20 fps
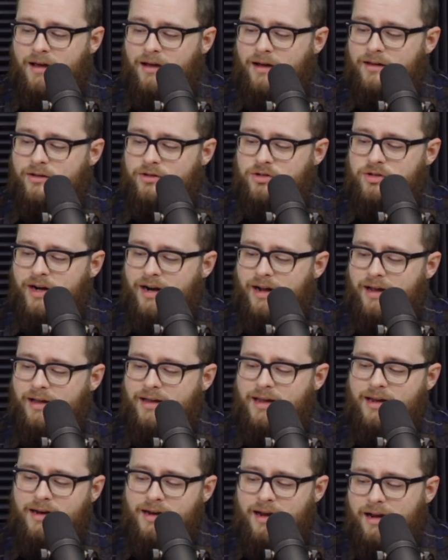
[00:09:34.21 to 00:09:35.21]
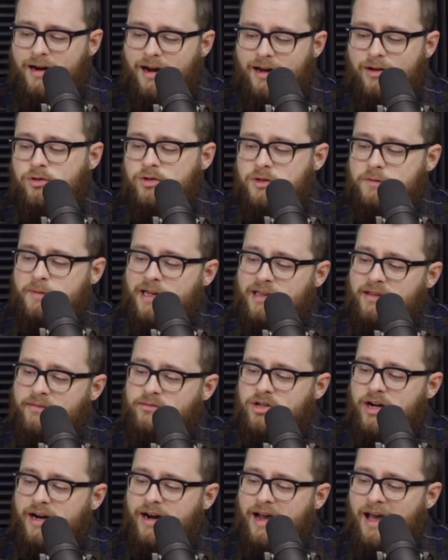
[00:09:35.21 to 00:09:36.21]
Uh, they're trying, and, and I respect
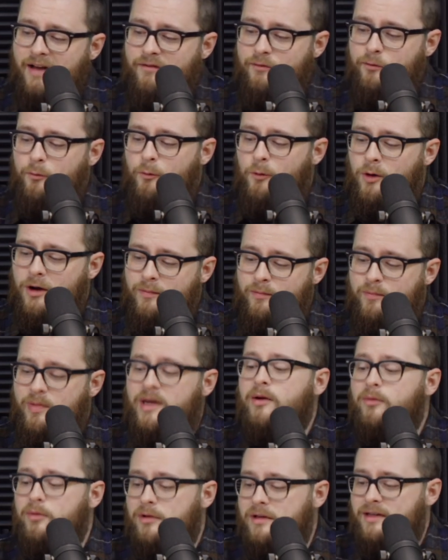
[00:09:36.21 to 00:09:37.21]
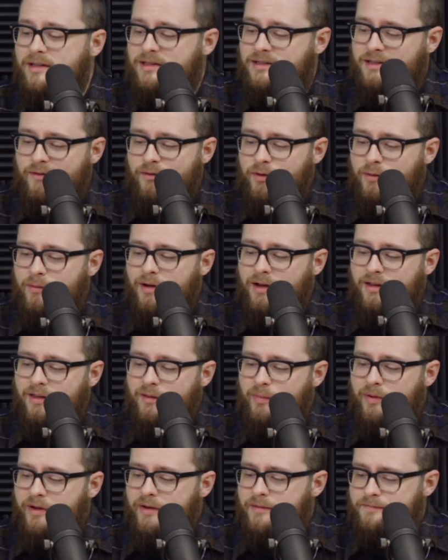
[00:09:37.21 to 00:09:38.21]
them trying to have one big release every
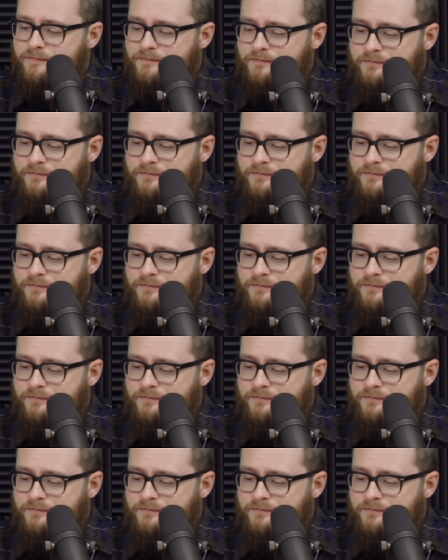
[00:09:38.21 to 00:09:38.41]
month, but